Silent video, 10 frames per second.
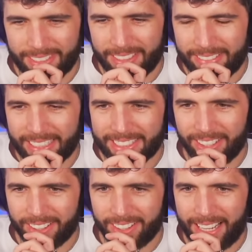I have to get
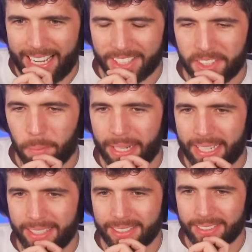Zerkaa actually
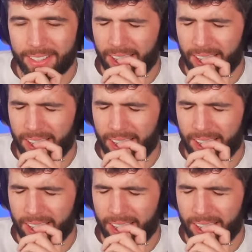plays